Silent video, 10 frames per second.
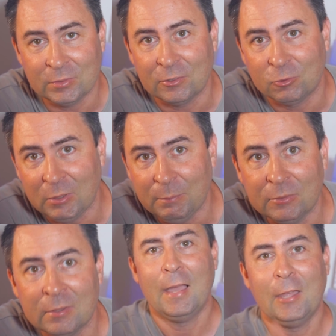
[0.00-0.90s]
and
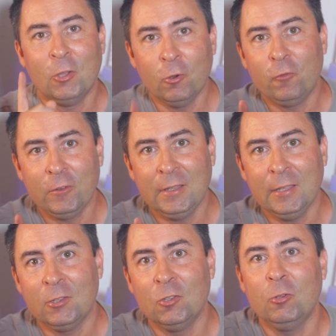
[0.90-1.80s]
streams, and hopefully
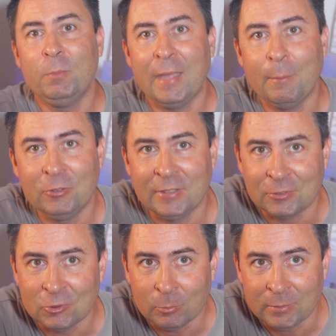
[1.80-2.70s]
you'll be able to get
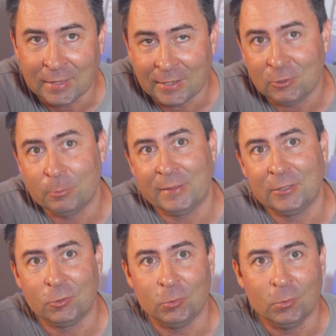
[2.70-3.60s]
to know me a little better
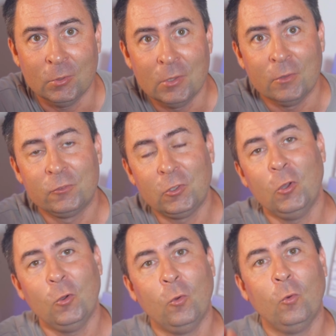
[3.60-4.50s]
too.
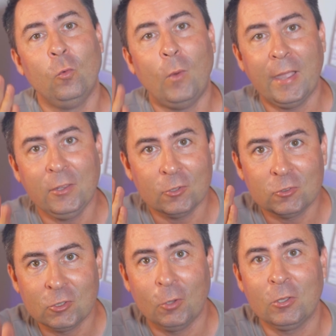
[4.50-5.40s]
So why not
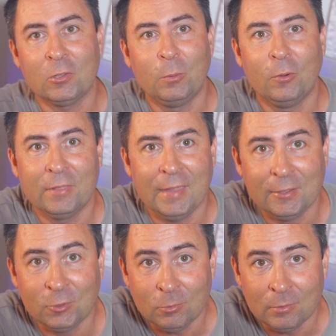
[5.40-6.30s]
show your support there
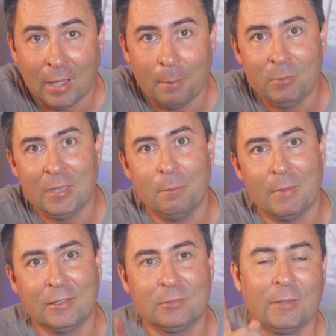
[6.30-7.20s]
too and be
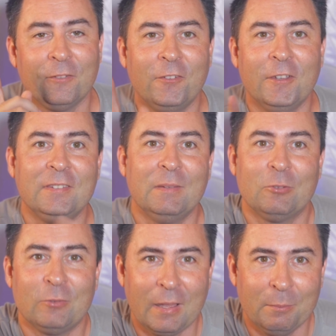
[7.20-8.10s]
amongst my first
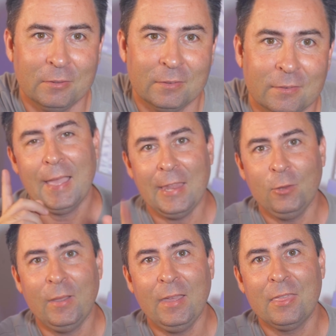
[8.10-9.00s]
subscribers?
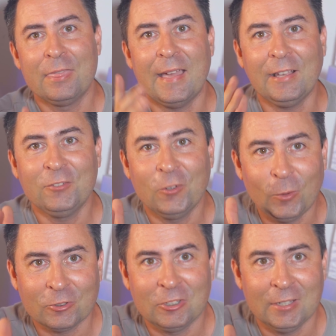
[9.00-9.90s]
Anyway, thanks for
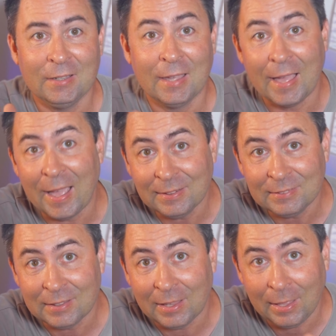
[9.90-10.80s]
watching, and
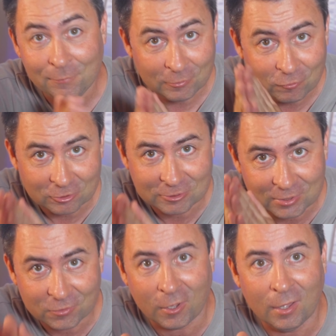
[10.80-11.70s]
if you've watched
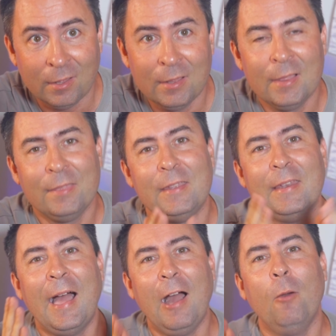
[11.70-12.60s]
this far, then
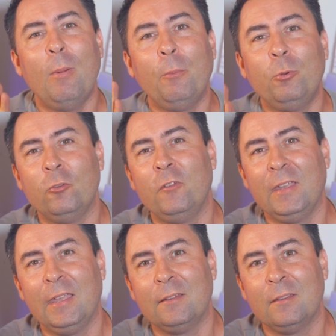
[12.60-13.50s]
how about
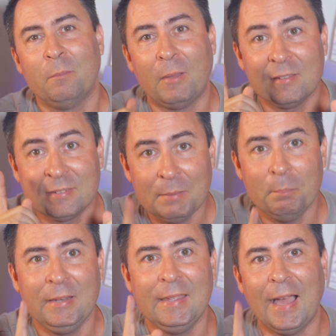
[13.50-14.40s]
proving it by
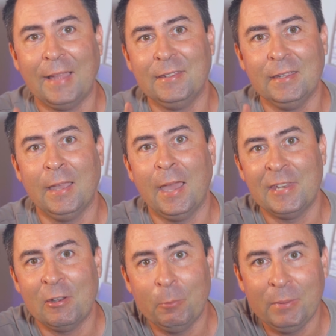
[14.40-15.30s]
simply adding an
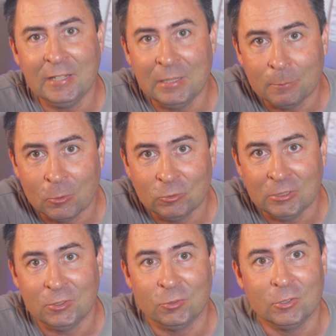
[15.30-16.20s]
aeroplane
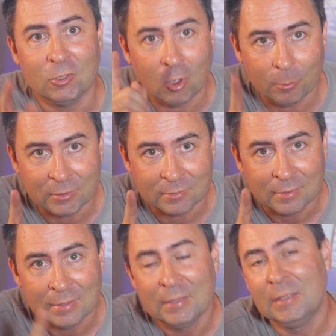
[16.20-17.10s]
emoji to the comment,
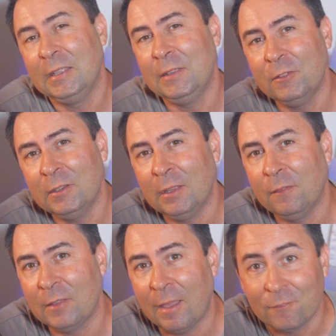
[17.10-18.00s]
even
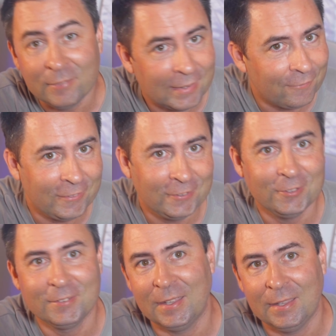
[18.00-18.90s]
if you have nothing to
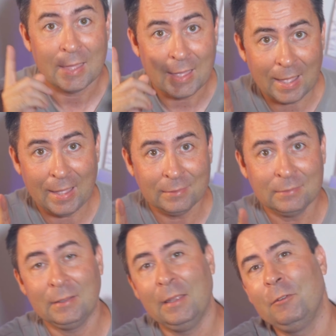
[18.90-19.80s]
say. And
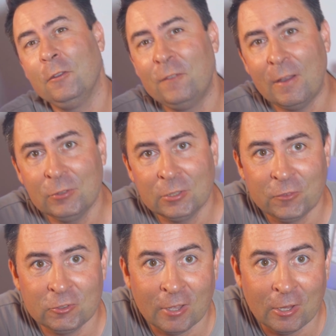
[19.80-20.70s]
if you found this
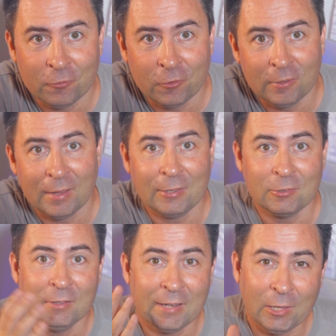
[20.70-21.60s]
video helpful and
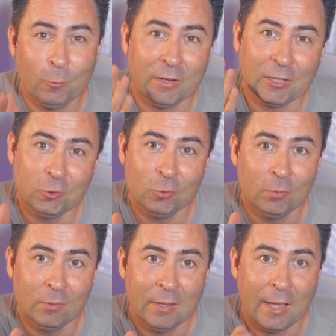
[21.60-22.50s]
you like what I do
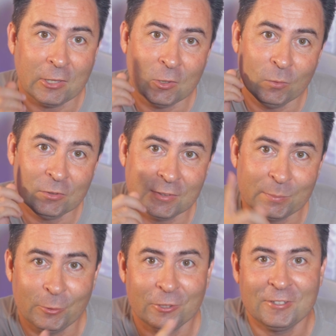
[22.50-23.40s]
and you want to
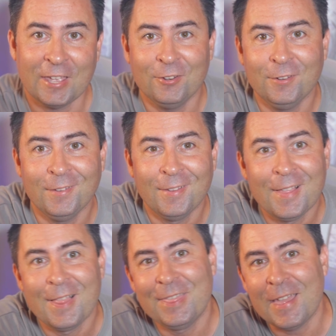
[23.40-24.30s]
support the channel,
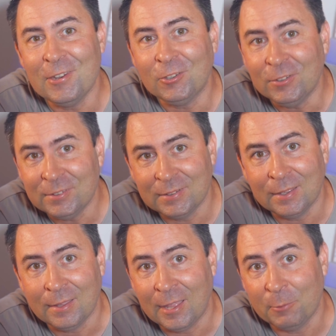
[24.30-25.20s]
then
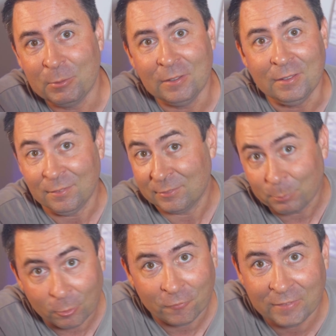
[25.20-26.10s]
consider helping
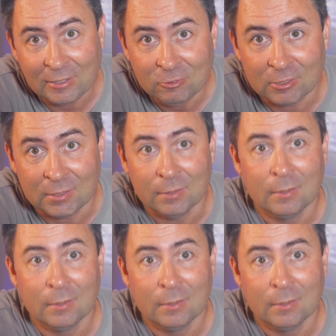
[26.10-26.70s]
support financially